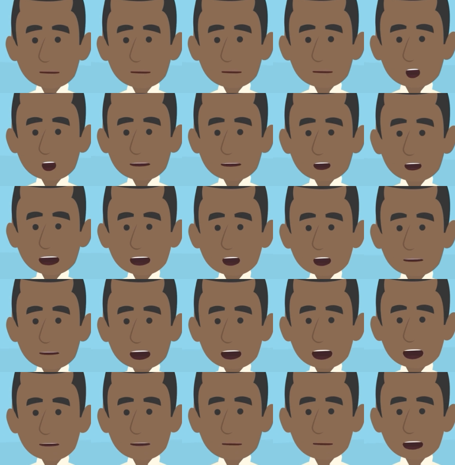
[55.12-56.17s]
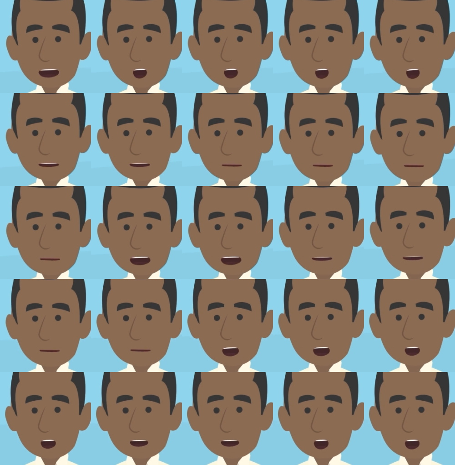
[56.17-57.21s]
Academic work is a
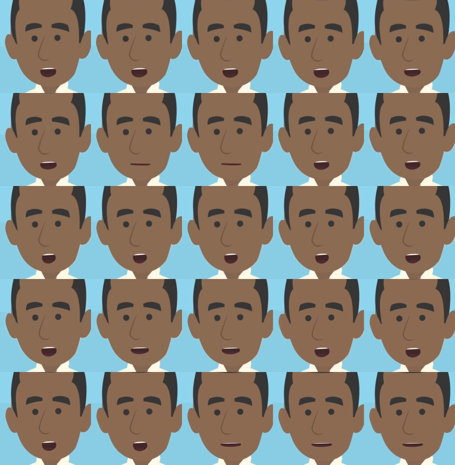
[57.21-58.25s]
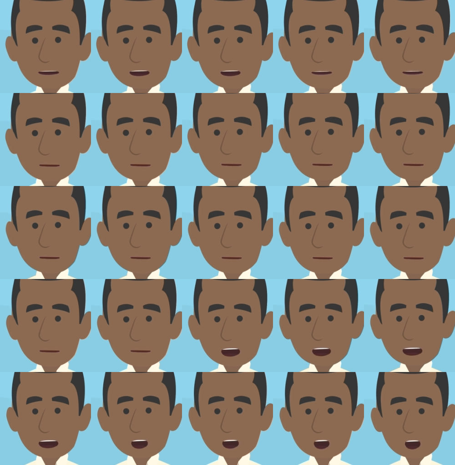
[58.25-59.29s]
subcategory of knowledge work
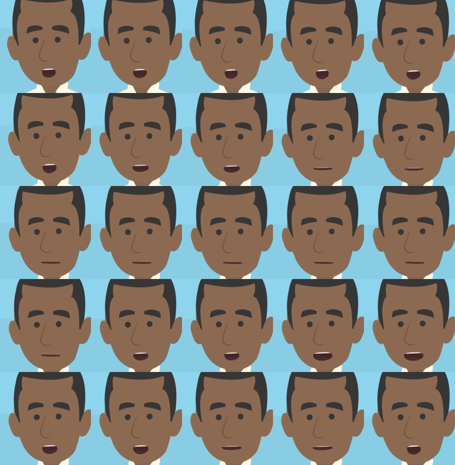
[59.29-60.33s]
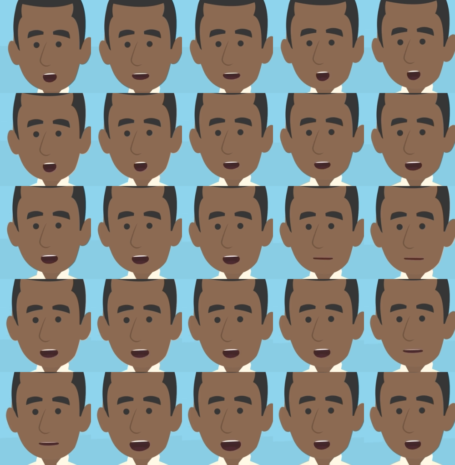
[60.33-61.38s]
where knowledge serves as the main
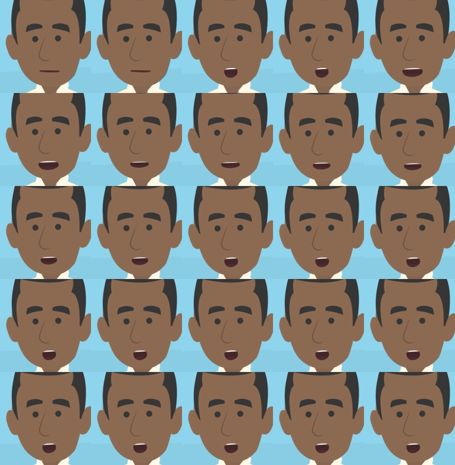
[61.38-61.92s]
input into